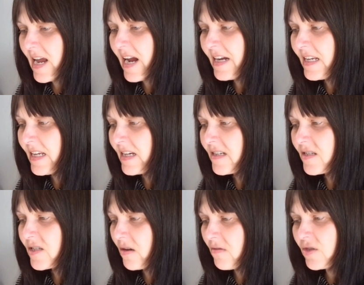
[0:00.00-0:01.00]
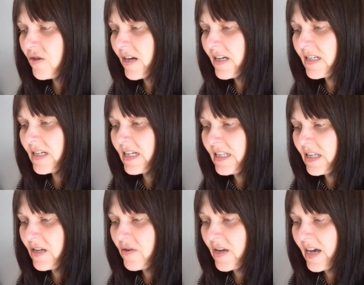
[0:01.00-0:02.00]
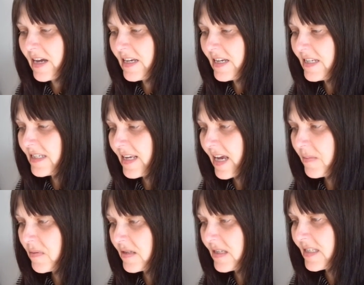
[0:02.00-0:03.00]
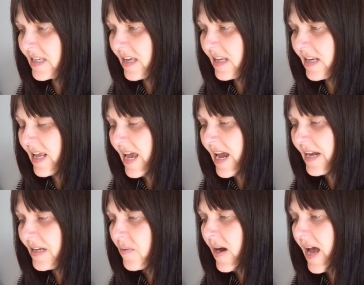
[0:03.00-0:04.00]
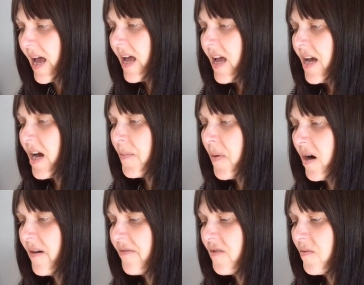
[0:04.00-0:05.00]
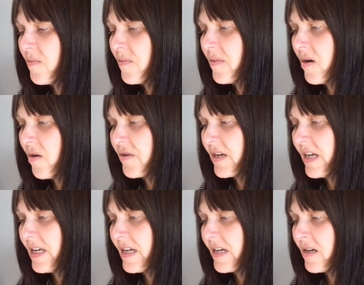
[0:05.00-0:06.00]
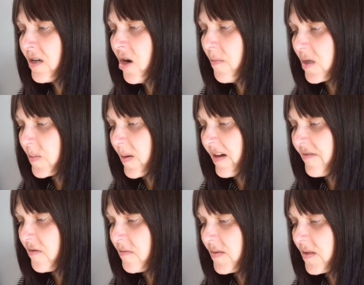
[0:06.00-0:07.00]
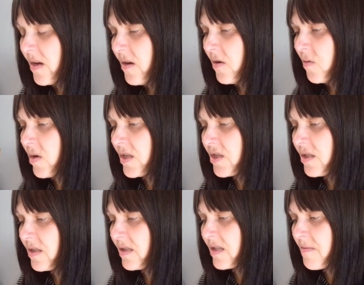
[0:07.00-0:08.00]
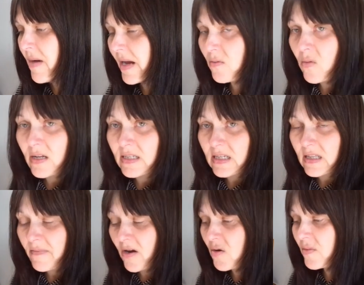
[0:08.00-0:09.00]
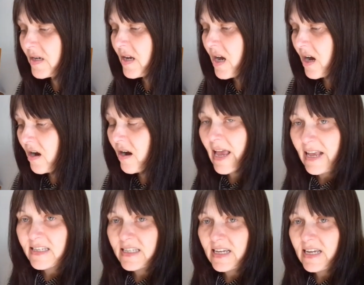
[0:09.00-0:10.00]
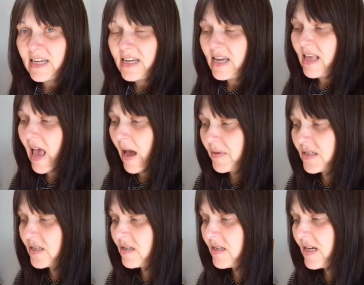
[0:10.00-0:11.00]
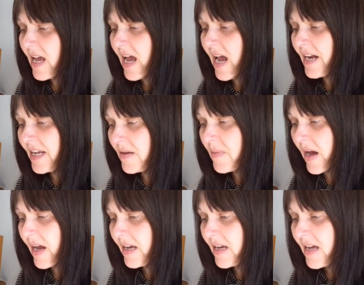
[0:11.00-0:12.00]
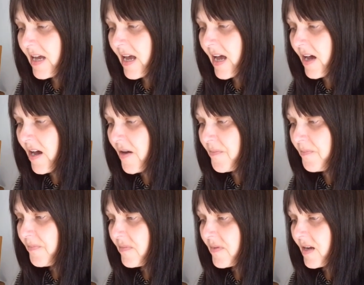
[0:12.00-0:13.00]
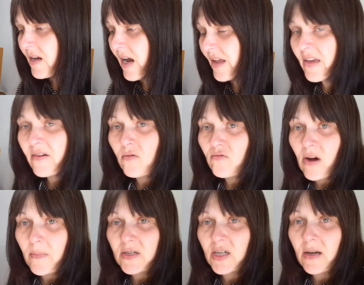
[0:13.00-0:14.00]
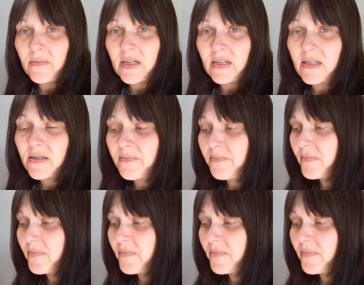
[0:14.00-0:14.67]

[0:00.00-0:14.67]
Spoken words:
any sole trader in the UK is able to sell anywhere apart from on e-commerce platforms, which the main ones at the moment are Etsy, Amazon and eBay, and they're all rubbish companies.